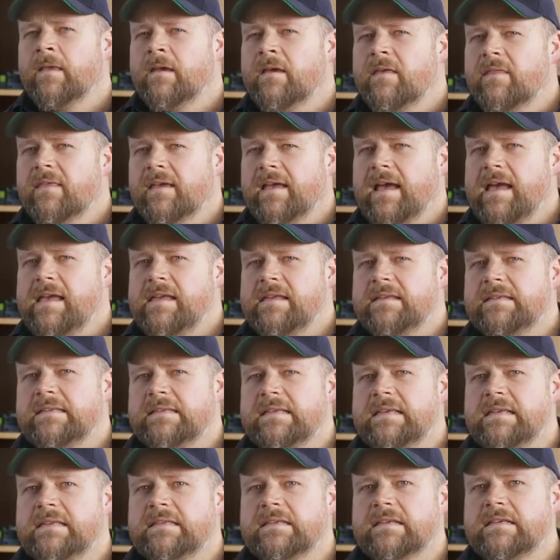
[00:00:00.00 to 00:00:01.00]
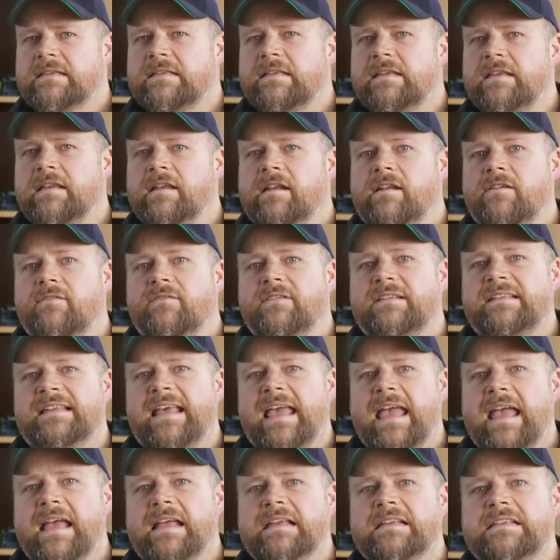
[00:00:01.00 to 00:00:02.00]
the KSC 60 delivers
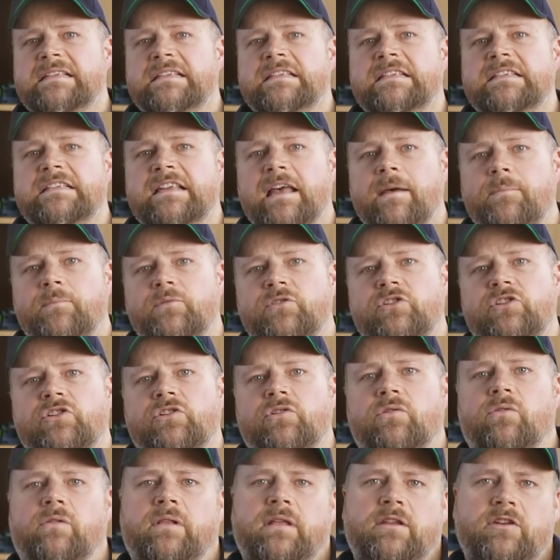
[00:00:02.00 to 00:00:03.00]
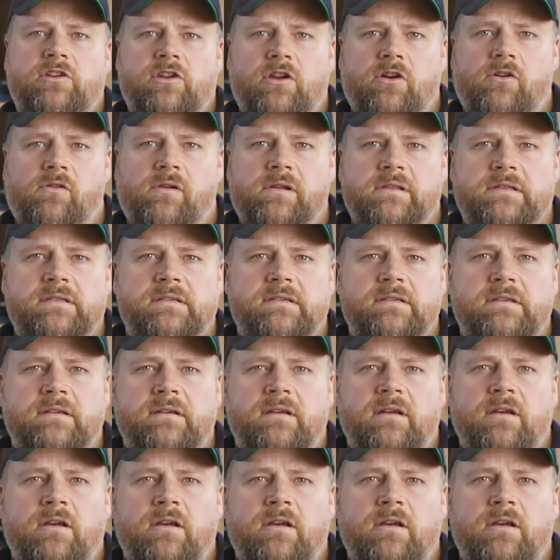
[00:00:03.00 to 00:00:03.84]
exceptional endurance.